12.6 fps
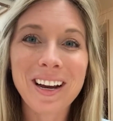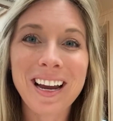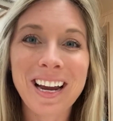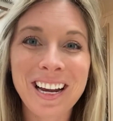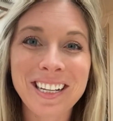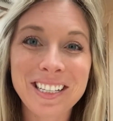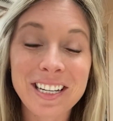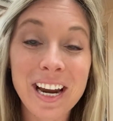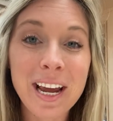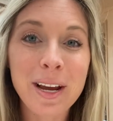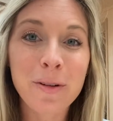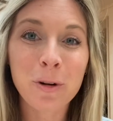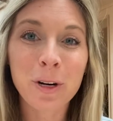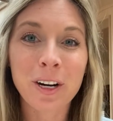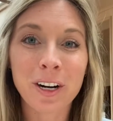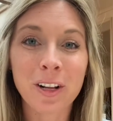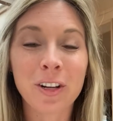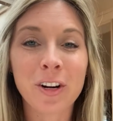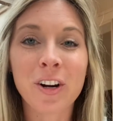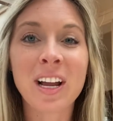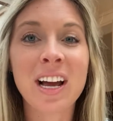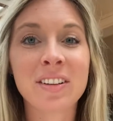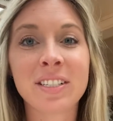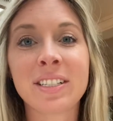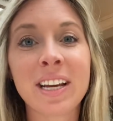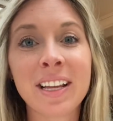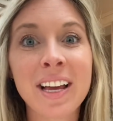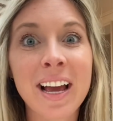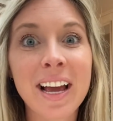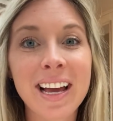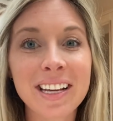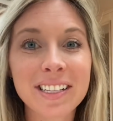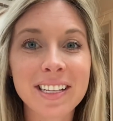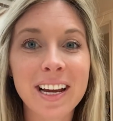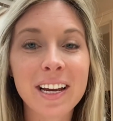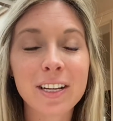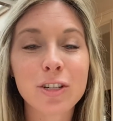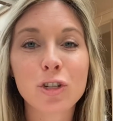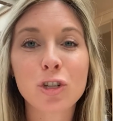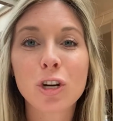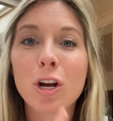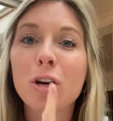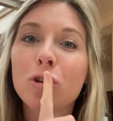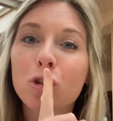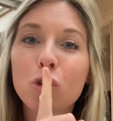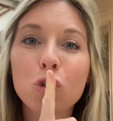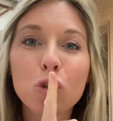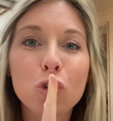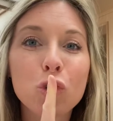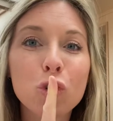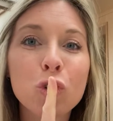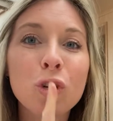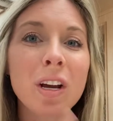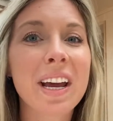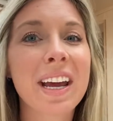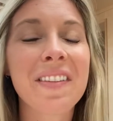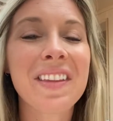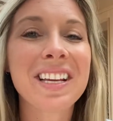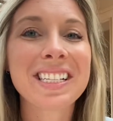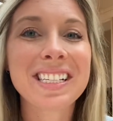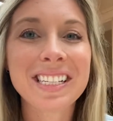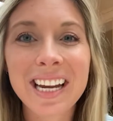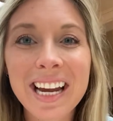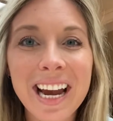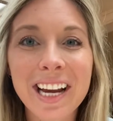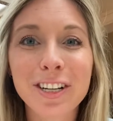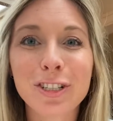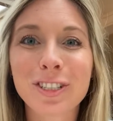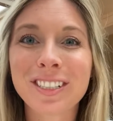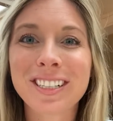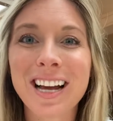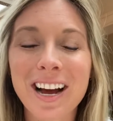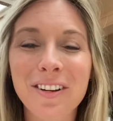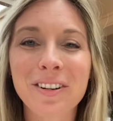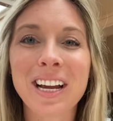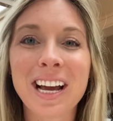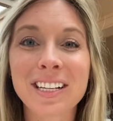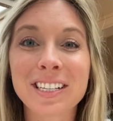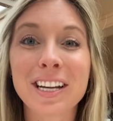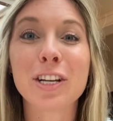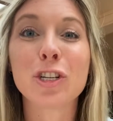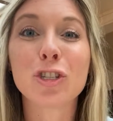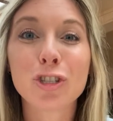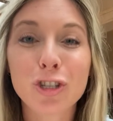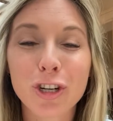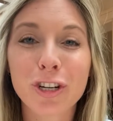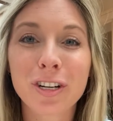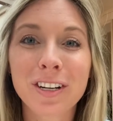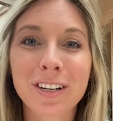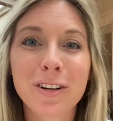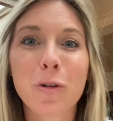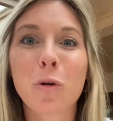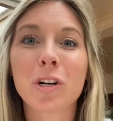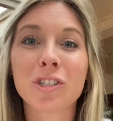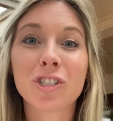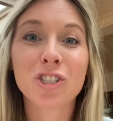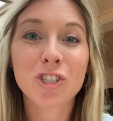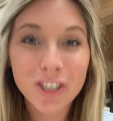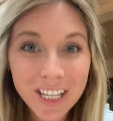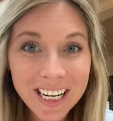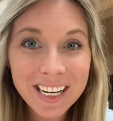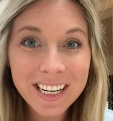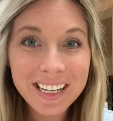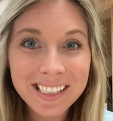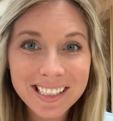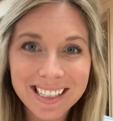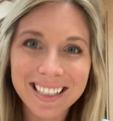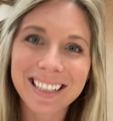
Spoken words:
And today we're going to learn how to say the SH, sh, and the CH sound as in ch or cheese.